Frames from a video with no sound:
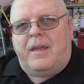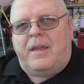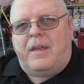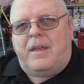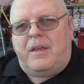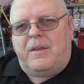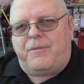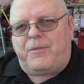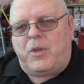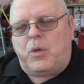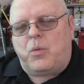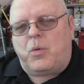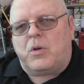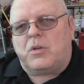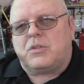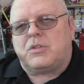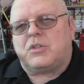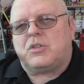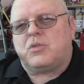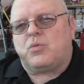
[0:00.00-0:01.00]
if you
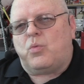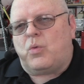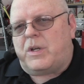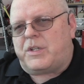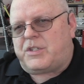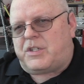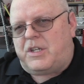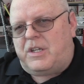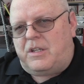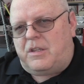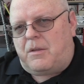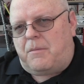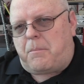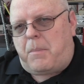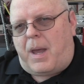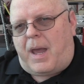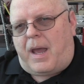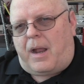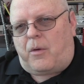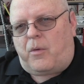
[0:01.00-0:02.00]
were switching the
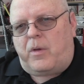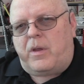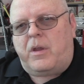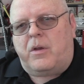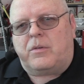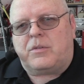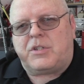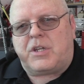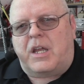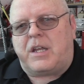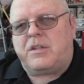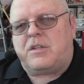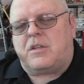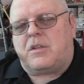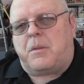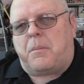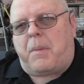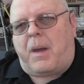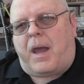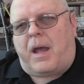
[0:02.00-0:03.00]
battery or
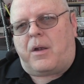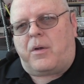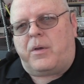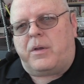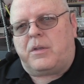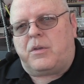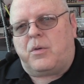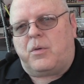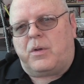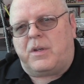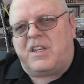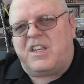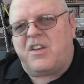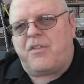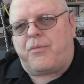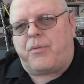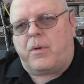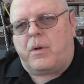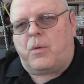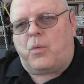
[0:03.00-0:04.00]
changing the battery to a
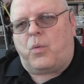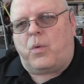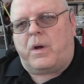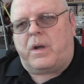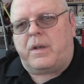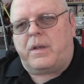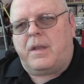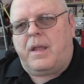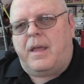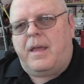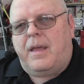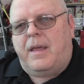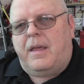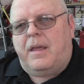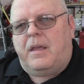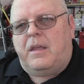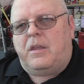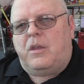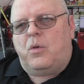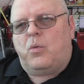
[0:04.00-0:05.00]
different one,
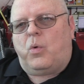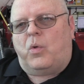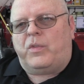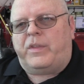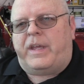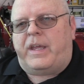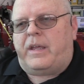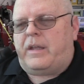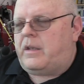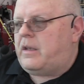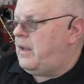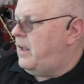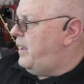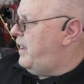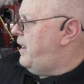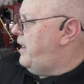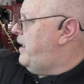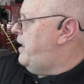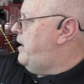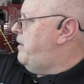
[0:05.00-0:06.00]
you will need
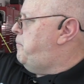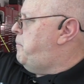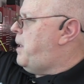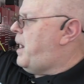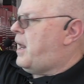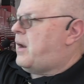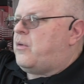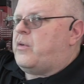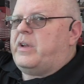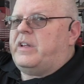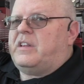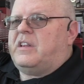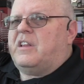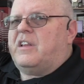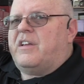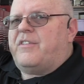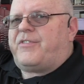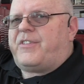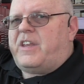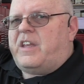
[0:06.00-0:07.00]
a battery
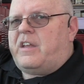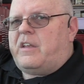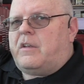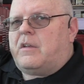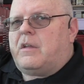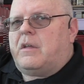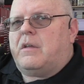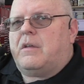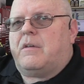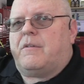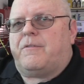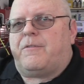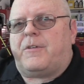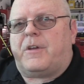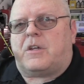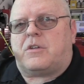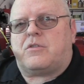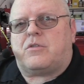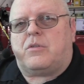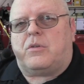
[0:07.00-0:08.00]
lifting
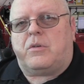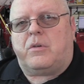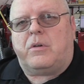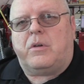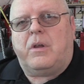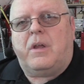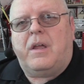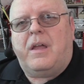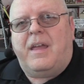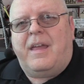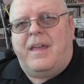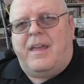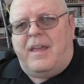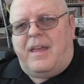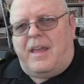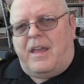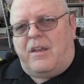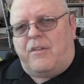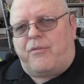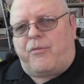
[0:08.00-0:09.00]
fixture.
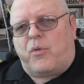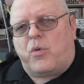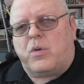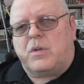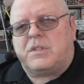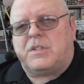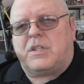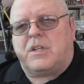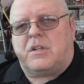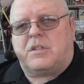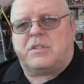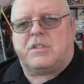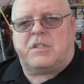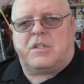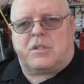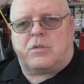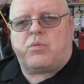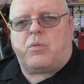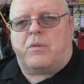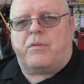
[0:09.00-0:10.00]
And Ford sells
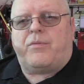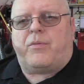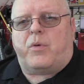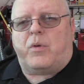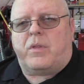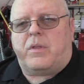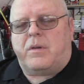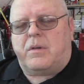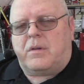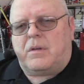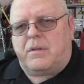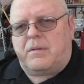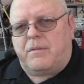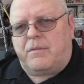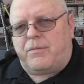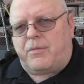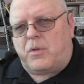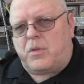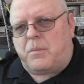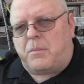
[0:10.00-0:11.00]
this one for the
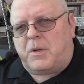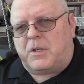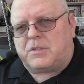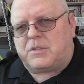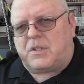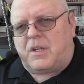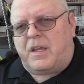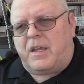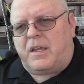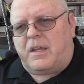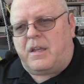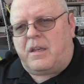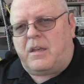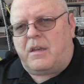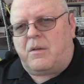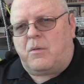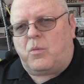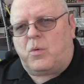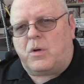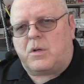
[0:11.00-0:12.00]
Mustang, and
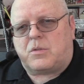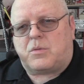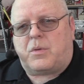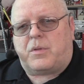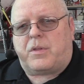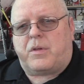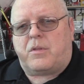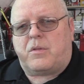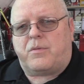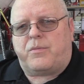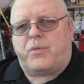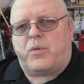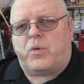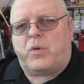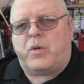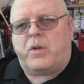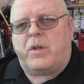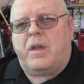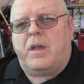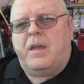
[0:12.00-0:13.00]
it works with other
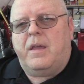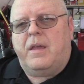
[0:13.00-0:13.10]
Ford